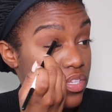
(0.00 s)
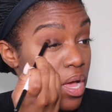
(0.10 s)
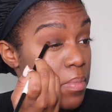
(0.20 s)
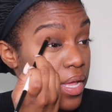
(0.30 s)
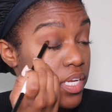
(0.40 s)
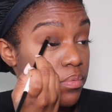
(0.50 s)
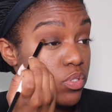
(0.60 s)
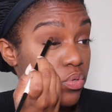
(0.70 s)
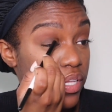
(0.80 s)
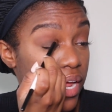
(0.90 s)
So I may end up
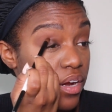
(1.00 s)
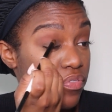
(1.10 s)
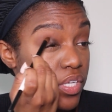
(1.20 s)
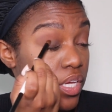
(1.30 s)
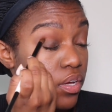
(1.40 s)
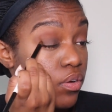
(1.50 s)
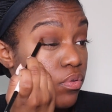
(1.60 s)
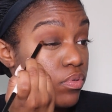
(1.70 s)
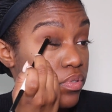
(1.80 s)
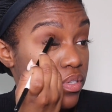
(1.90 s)
doing a hair
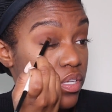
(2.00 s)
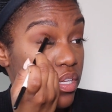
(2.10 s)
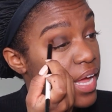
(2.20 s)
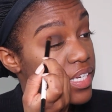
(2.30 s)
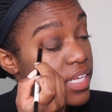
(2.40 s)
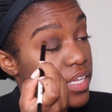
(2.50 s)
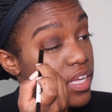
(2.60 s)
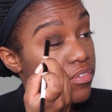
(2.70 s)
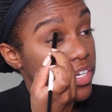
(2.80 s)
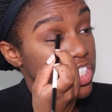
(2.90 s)
video. I did
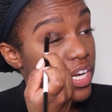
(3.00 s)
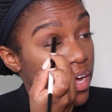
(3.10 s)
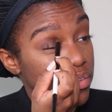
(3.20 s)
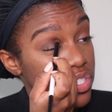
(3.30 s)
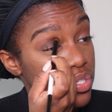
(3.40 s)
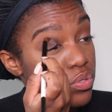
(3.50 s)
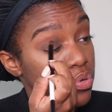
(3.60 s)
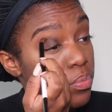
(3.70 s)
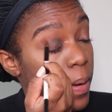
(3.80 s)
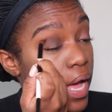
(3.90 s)
get reached out
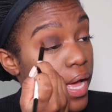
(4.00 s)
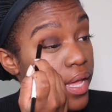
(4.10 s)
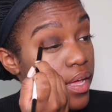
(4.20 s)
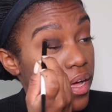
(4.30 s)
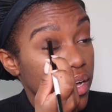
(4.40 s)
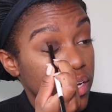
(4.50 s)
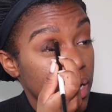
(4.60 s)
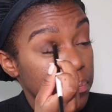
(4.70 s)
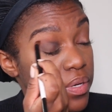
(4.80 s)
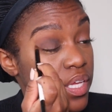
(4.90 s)
to by a
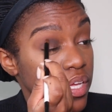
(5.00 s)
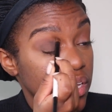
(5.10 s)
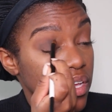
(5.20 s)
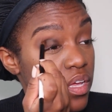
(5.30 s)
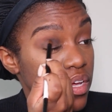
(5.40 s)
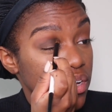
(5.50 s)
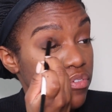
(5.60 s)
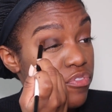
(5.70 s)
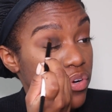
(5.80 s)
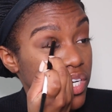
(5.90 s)
company
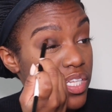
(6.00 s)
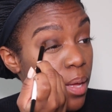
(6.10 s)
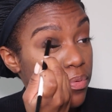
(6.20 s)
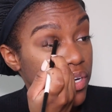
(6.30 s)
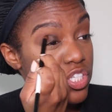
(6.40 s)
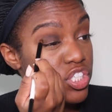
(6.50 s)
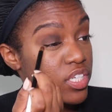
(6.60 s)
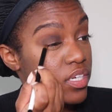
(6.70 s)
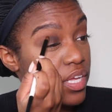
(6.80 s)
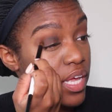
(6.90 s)
for a
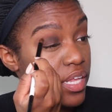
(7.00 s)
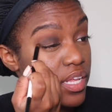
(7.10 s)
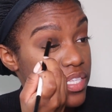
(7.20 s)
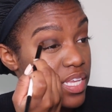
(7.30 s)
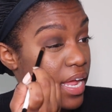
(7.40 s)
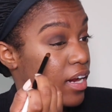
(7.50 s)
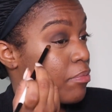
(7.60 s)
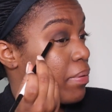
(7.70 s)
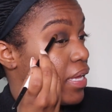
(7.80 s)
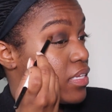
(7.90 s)
collaboration, and it's
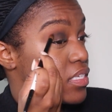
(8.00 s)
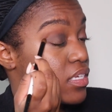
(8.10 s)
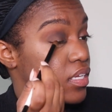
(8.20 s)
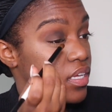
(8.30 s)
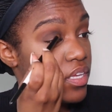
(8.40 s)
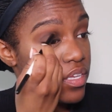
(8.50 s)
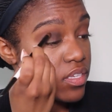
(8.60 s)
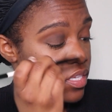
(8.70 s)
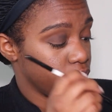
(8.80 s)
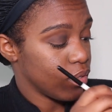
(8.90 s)
hair based.
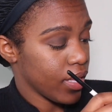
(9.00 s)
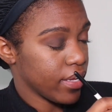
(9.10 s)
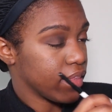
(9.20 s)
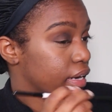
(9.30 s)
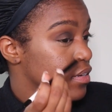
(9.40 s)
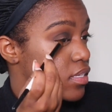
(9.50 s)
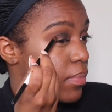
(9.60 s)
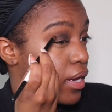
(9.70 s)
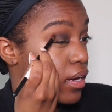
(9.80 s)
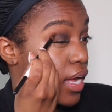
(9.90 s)
So like there's
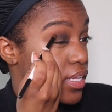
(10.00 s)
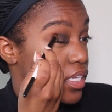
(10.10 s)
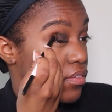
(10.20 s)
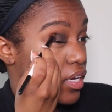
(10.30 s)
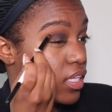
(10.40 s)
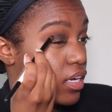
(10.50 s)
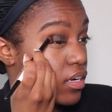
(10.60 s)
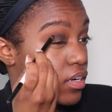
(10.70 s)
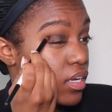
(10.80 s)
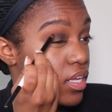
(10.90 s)
some hair content right
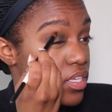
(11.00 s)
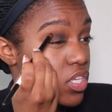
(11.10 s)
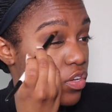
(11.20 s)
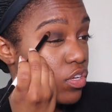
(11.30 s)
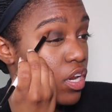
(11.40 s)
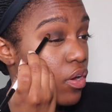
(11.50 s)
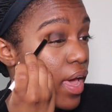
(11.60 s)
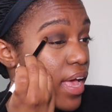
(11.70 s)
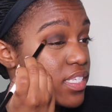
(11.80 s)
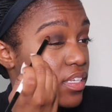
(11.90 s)
there. So, you
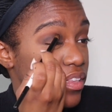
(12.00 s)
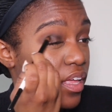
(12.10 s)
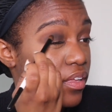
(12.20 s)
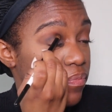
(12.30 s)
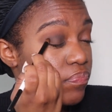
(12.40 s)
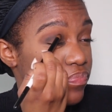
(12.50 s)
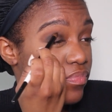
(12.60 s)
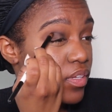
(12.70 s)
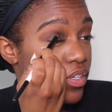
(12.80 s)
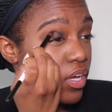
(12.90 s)
know, as a, like,
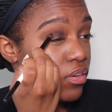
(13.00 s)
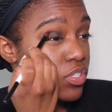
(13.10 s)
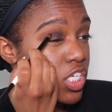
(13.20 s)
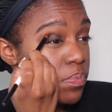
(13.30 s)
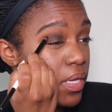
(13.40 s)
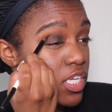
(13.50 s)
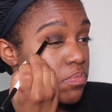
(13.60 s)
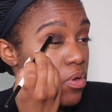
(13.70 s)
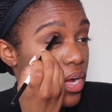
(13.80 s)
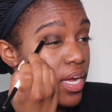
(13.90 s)
you know, just being a
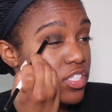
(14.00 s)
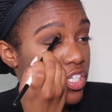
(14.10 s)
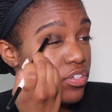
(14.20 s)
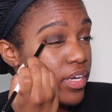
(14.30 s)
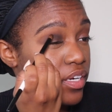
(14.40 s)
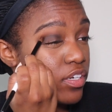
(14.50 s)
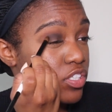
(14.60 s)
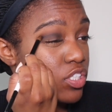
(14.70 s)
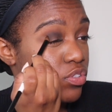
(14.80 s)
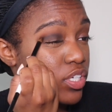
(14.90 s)
small content creator,
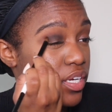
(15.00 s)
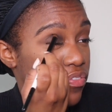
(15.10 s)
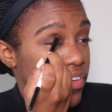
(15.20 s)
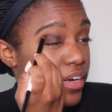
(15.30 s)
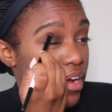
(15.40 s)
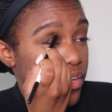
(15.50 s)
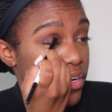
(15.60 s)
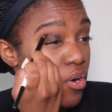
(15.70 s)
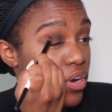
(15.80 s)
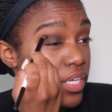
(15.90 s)
you're still trying to figure out
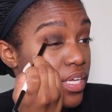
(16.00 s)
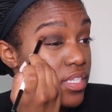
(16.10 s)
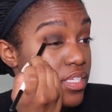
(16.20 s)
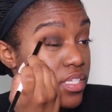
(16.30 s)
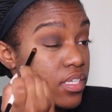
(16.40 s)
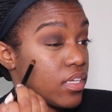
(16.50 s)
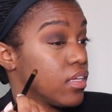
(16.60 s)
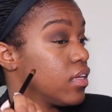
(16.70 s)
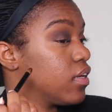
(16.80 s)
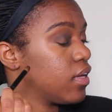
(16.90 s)
your audience.
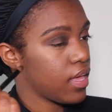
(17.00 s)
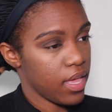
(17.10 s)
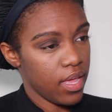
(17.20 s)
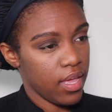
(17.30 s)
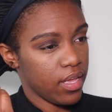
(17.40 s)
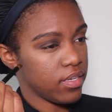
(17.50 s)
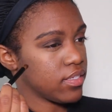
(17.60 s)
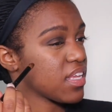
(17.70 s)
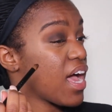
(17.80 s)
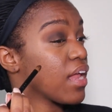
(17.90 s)

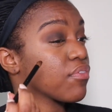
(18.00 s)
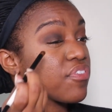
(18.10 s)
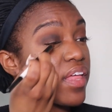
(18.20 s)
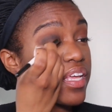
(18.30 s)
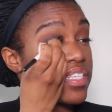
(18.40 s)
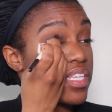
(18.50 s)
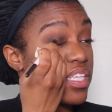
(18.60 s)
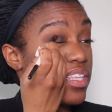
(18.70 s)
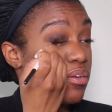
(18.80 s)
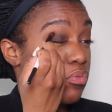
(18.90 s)
And I don't feel like it's
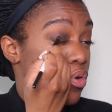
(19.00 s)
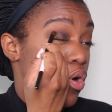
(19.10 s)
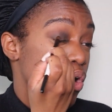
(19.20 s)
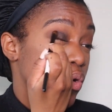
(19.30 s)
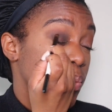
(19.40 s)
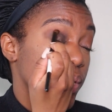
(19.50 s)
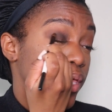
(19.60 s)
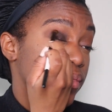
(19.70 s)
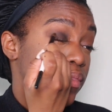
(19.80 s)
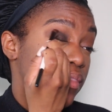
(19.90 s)
anything wrong
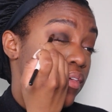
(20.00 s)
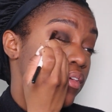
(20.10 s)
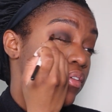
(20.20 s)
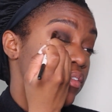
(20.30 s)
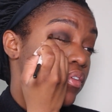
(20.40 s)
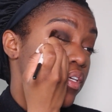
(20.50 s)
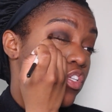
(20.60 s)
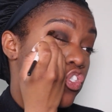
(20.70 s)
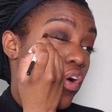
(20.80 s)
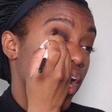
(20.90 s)
with
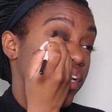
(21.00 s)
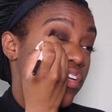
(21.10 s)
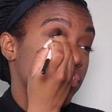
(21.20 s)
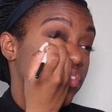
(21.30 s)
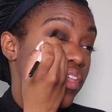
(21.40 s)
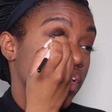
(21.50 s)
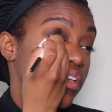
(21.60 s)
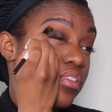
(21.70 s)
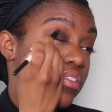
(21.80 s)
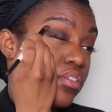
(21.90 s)
trying different
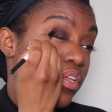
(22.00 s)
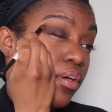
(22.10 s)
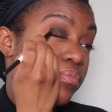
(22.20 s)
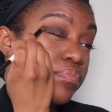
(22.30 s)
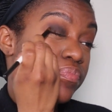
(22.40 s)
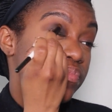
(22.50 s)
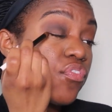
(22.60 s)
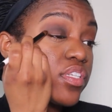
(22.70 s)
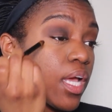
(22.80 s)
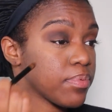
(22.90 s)
things, you know,
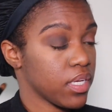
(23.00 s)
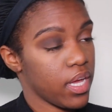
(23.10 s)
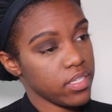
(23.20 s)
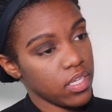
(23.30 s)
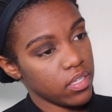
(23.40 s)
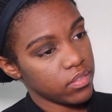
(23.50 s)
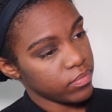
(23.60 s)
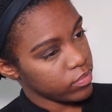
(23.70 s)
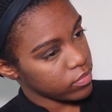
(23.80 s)
different types of content.